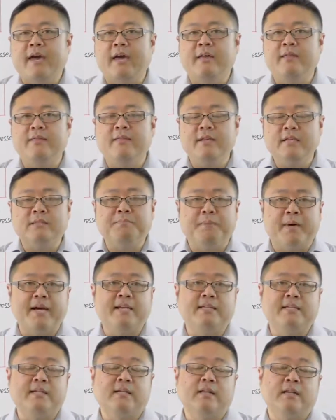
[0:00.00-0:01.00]
and this
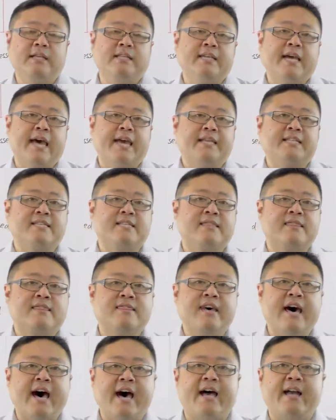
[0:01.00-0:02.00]
basically takes
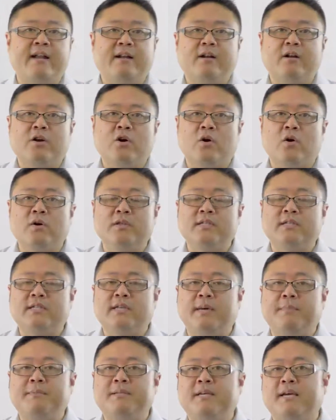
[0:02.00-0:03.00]
that
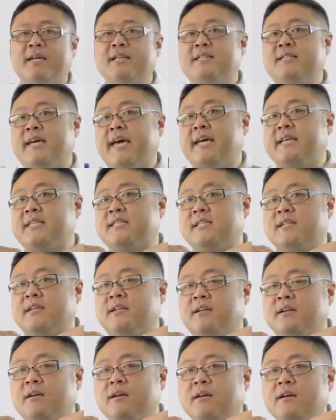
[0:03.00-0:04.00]
concept and takes
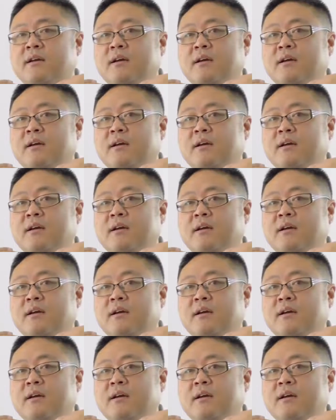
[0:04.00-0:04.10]
it